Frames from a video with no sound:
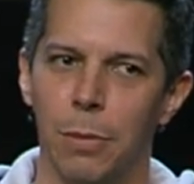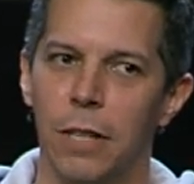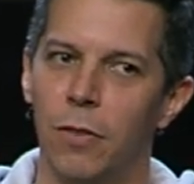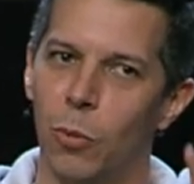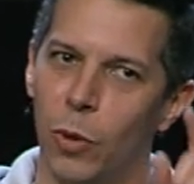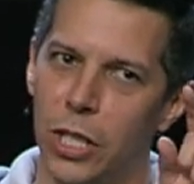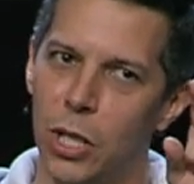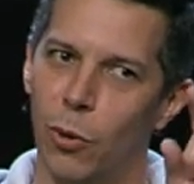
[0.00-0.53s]

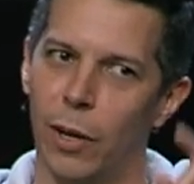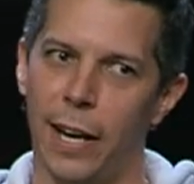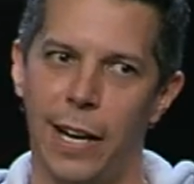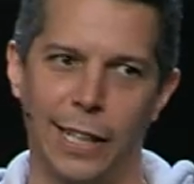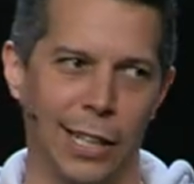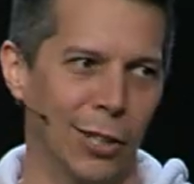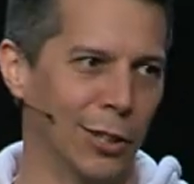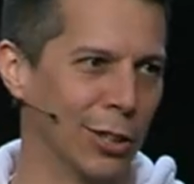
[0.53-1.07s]
even when you were
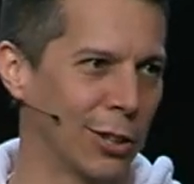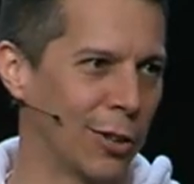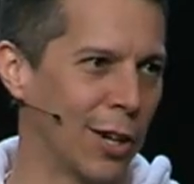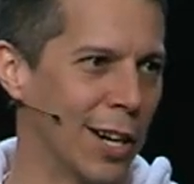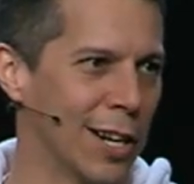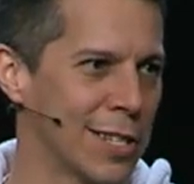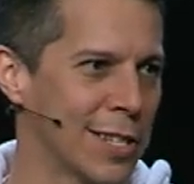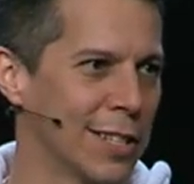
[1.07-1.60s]
hanging on the
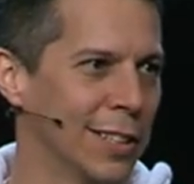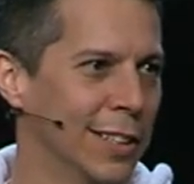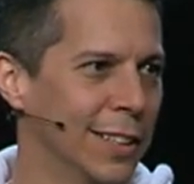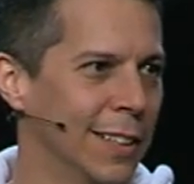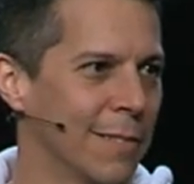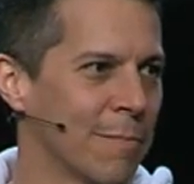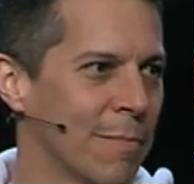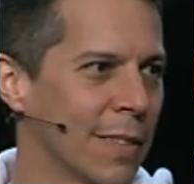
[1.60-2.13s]
cross,
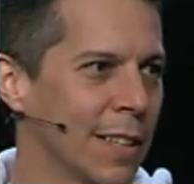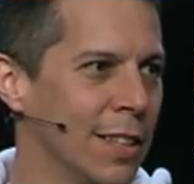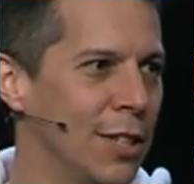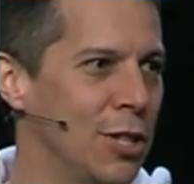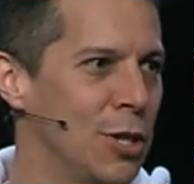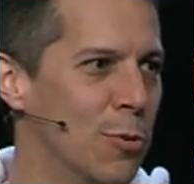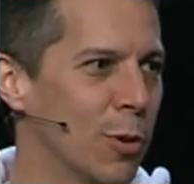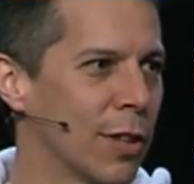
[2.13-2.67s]

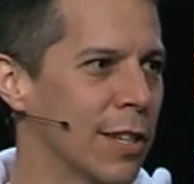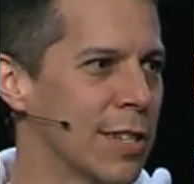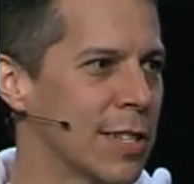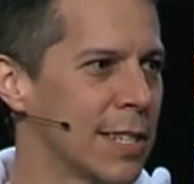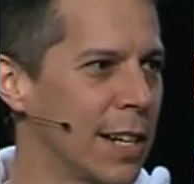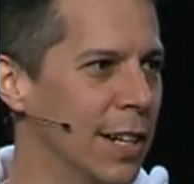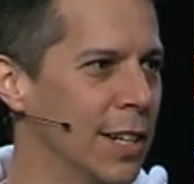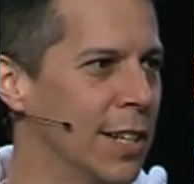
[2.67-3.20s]
that you were the
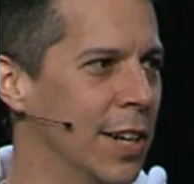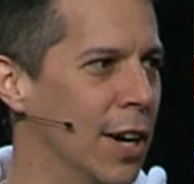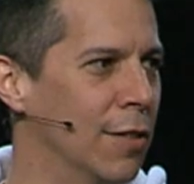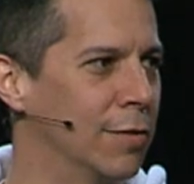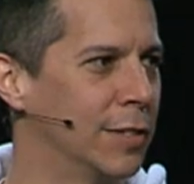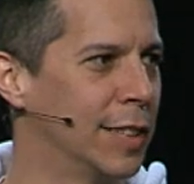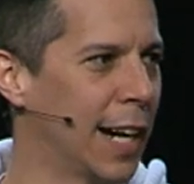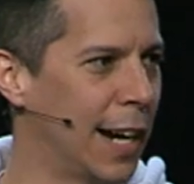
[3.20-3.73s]
Son of
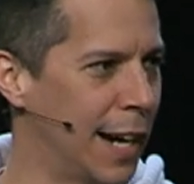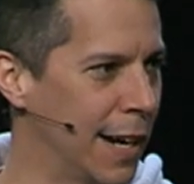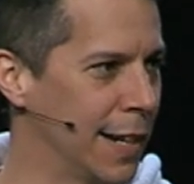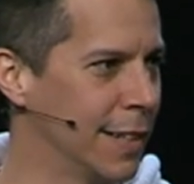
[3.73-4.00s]
God.